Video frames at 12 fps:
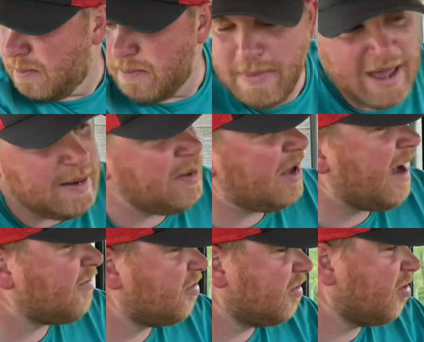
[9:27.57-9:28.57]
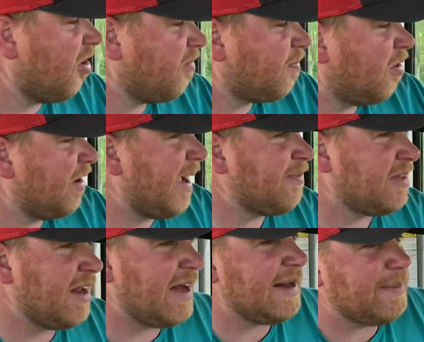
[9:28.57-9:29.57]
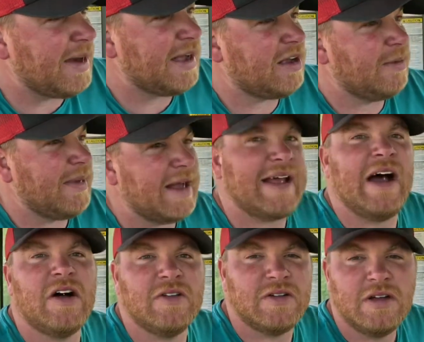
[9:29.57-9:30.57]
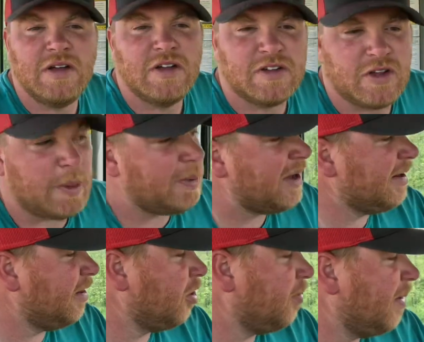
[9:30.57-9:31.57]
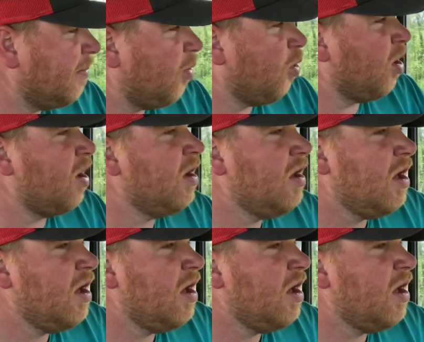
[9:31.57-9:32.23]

maybe after the softball game tonight, I might come back out, start planting a little bit more.